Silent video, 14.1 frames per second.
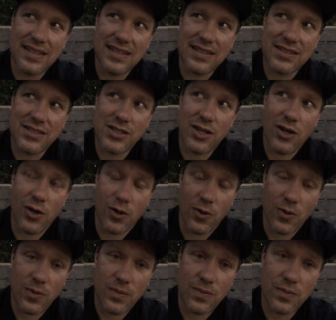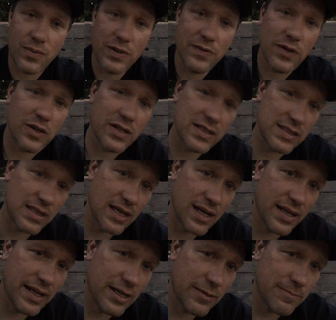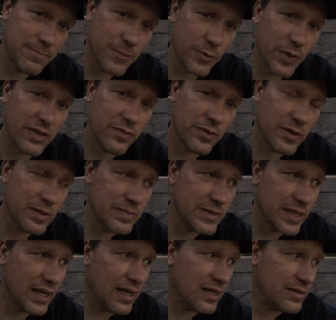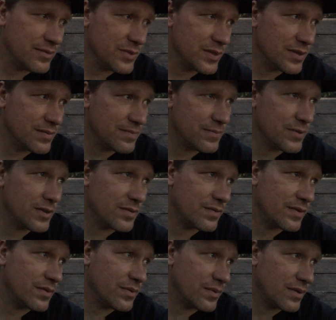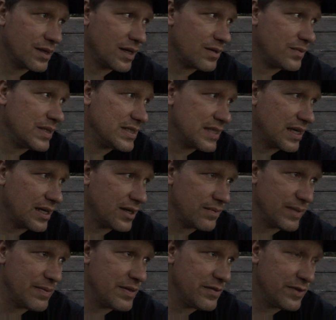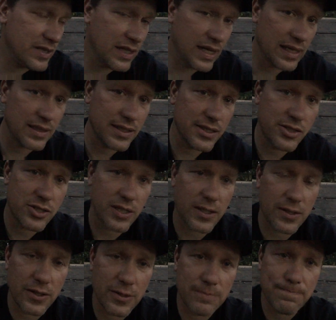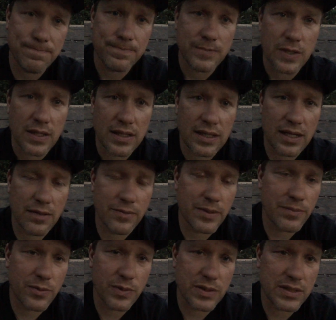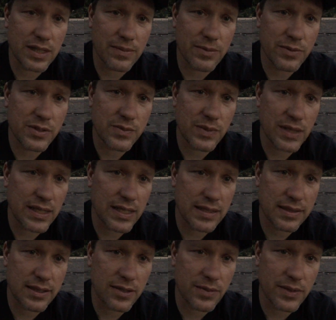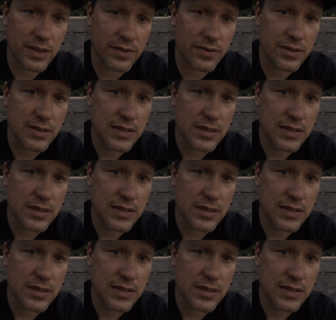so we've already gotten out away from town. We're gone a ways out. Maybe even had lunch. I don't know. Can't remember what time it was when I got there. Whatever.